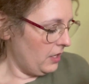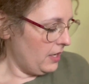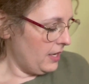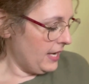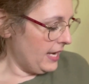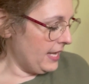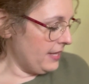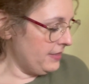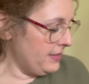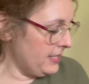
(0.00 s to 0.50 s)

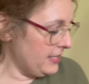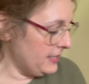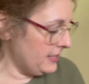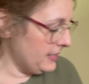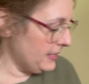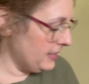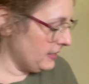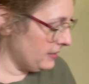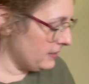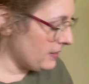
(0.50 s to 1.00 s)
And this
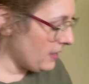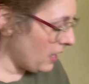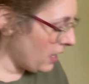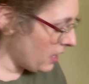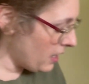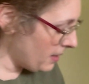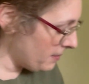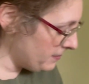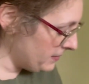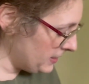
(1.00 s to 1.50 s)

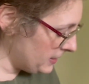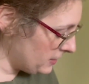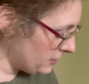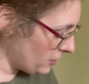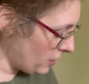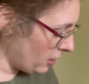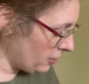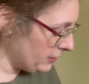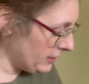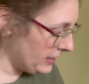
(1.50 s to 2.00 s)

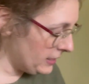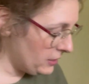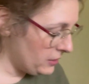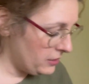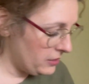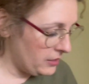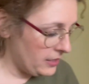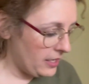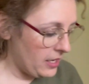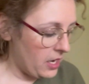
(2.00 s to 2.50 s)
yarn
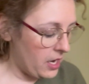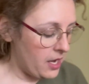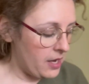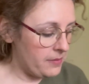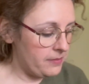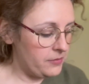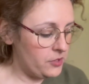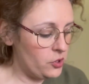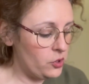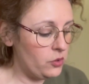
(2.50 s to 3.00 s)
is
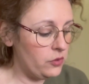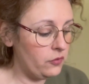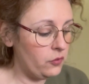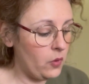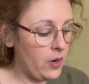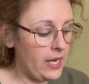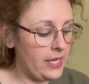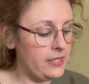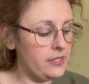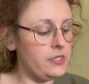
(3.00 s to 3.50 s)
Two of
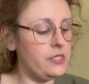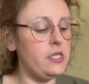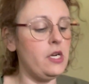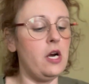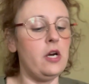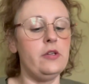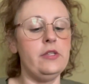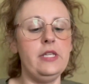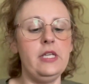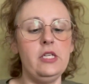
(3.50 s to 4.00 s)
Wands
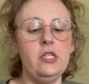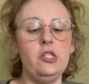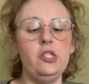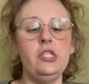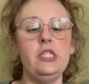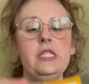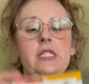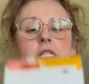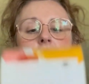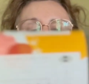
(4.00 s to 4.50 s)
yarn that
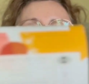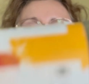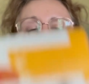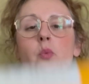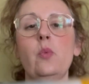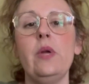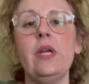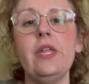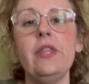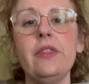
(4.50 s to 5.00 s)
she does
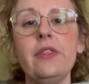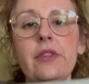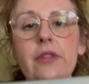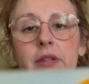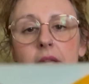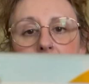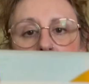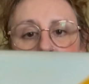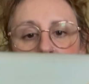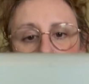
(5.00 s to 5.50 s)
with
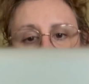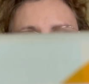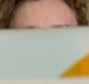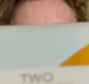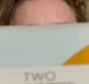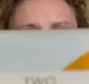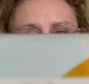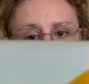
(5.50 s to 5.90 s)
Lion Brand.